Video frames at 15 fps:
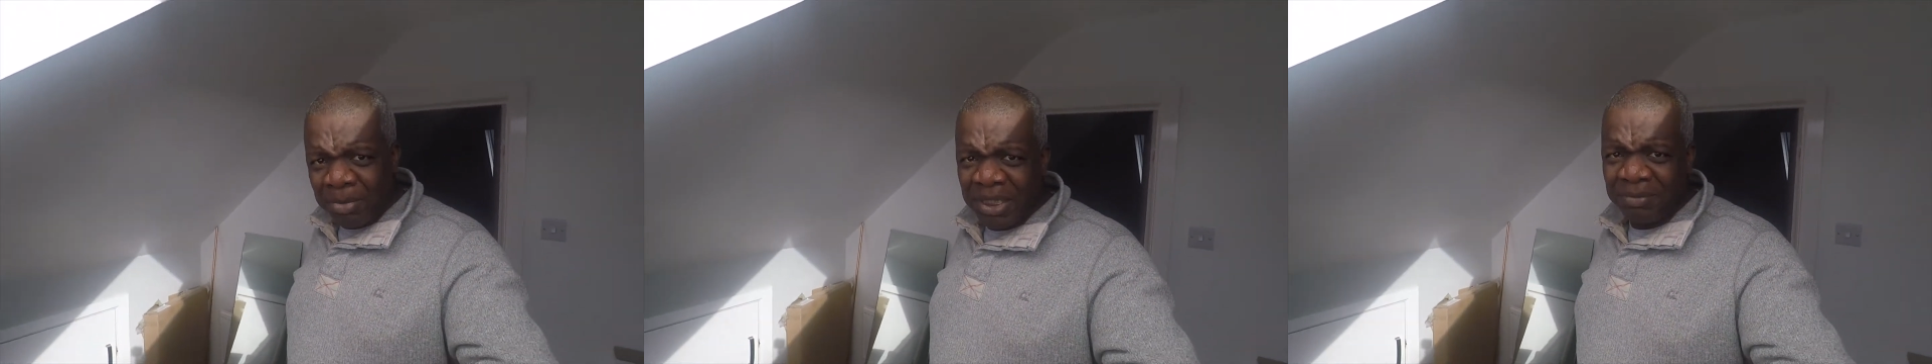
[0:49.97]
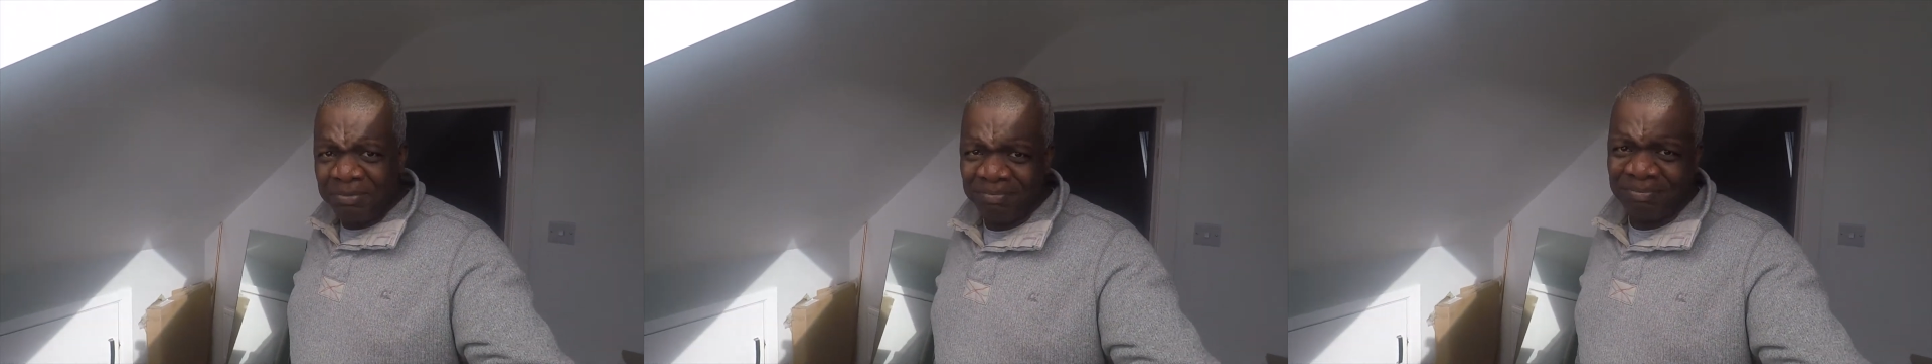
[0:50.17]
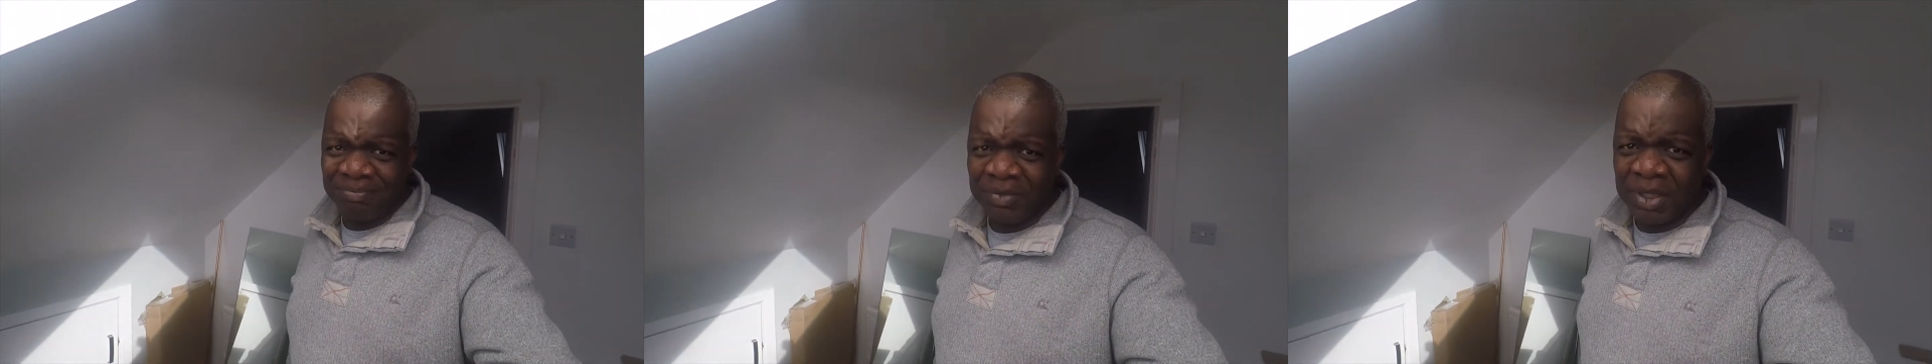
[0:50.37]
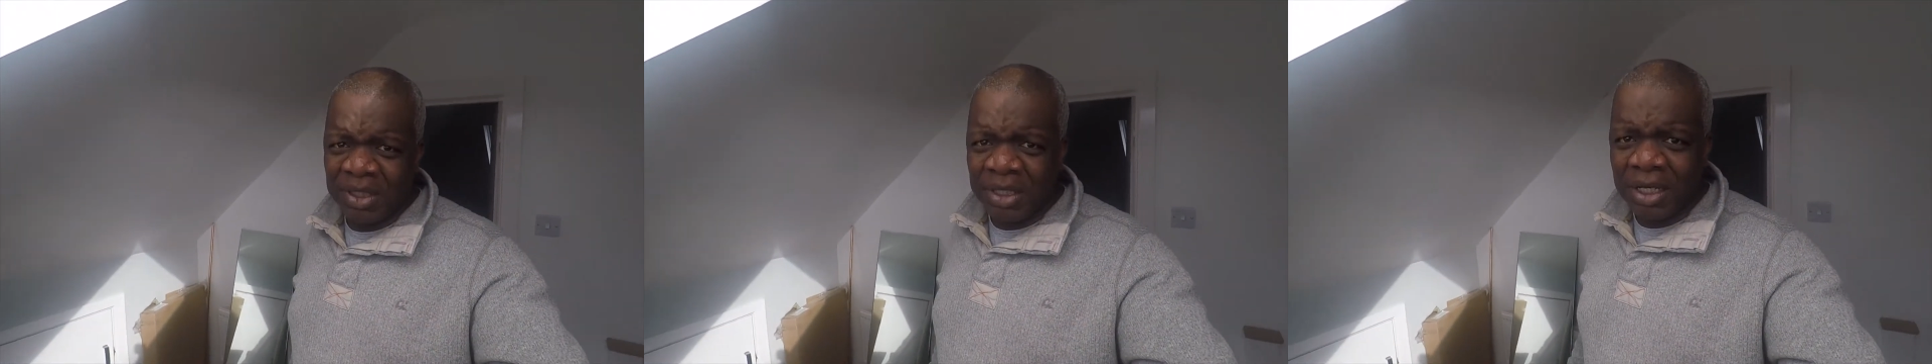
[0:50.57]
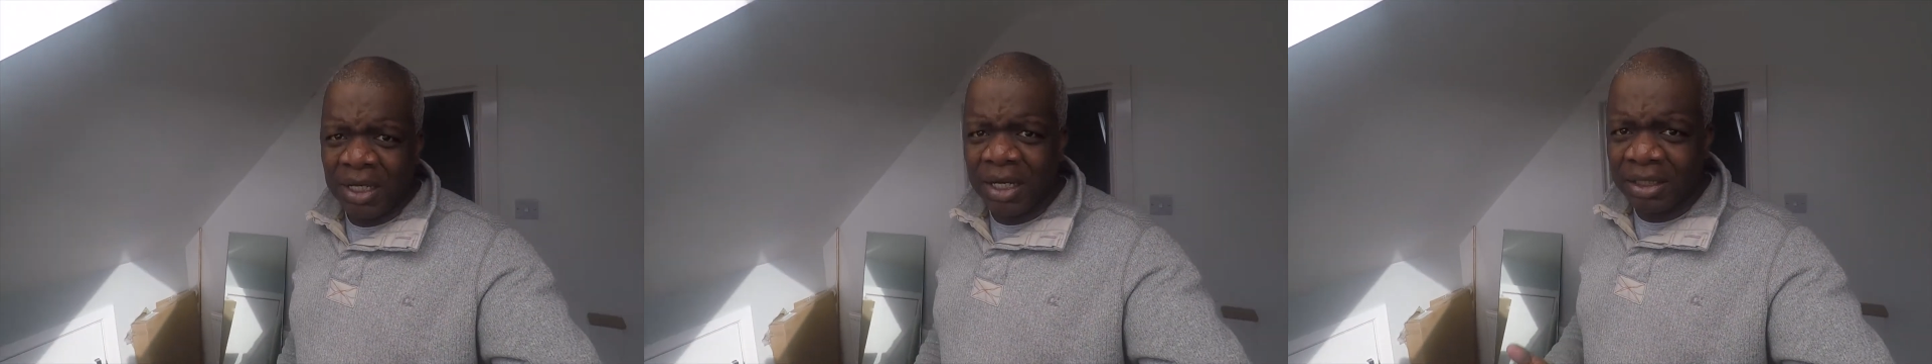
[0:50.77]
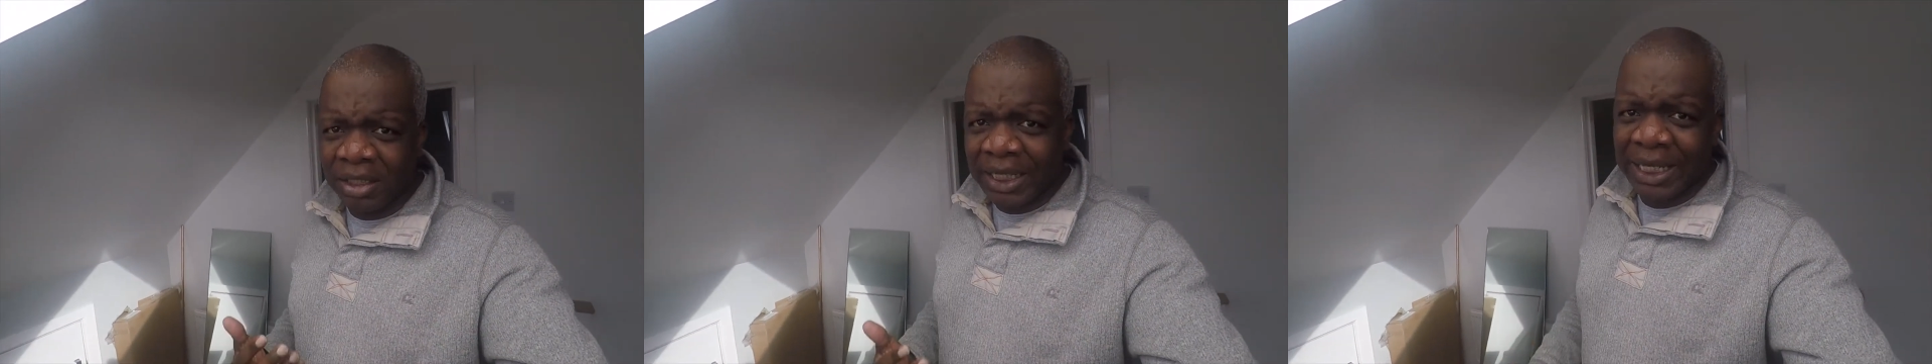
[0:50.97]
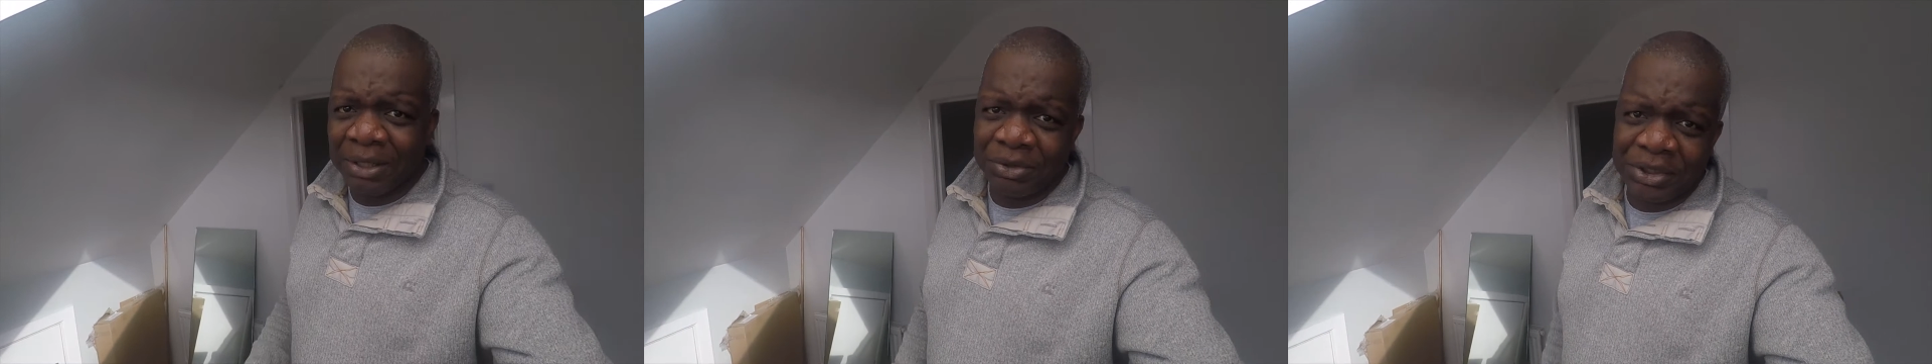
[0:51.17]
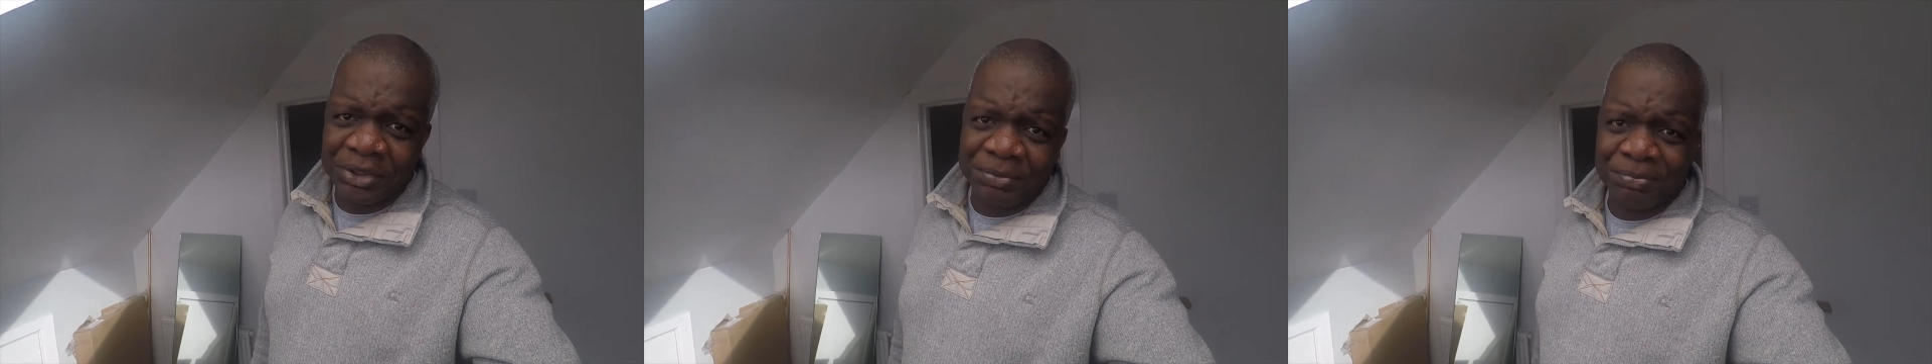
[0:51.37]
me. I like
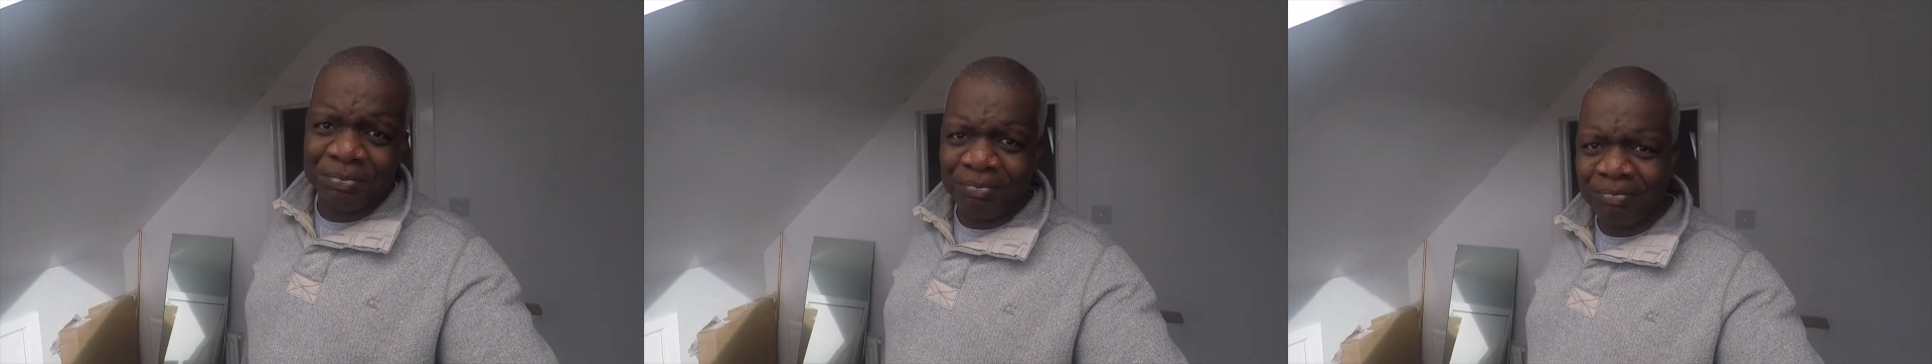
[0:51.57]
Audis.